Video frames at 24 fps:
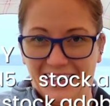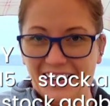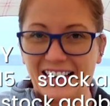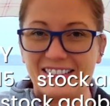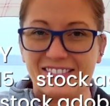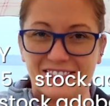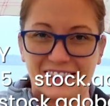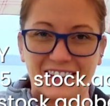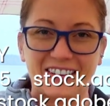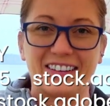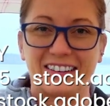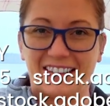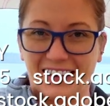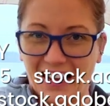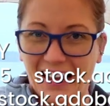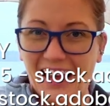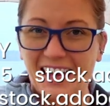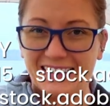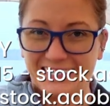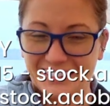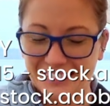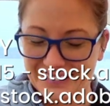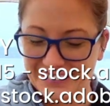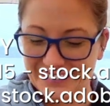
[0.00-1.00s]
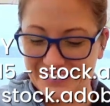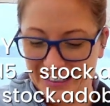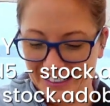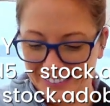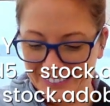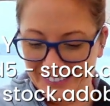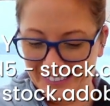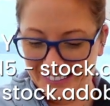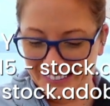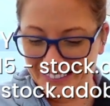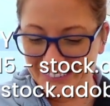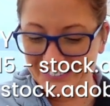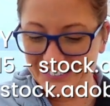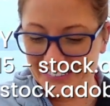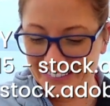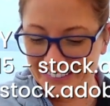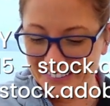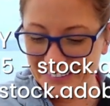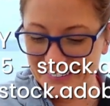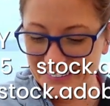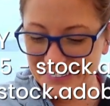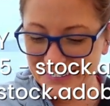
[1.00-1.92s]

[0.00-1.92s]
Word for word: I figured I had to do that one over.